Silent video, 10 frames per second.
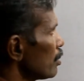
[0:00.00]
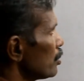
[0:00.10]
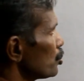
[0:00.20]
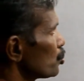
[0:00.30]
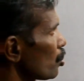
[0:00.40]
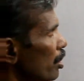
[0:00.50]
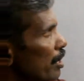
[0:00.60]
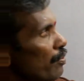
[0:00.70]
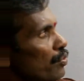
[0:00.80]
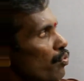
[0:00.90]
Starting
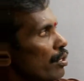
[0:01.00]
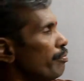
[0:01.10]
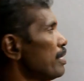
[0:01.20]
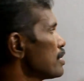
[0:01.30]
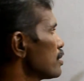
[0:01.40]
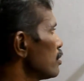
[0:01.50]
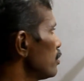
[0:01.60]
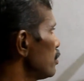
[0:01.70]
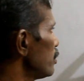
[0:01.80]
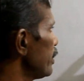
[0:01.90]
with one means
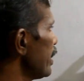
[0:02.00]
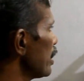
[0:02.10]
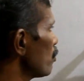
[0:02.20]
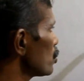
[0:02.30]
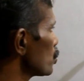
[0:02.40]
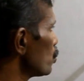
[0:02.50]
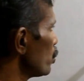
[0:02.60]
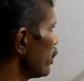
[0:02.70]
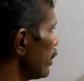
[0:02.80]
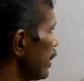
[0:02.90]
A equals to
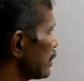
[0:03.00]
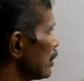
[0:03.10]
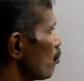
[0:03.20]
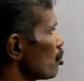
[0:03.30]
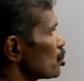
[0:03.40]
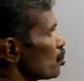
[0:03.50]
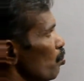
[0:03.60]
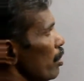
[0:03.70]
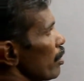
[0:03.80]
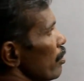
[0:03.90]
X equals to
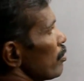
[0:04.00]
one.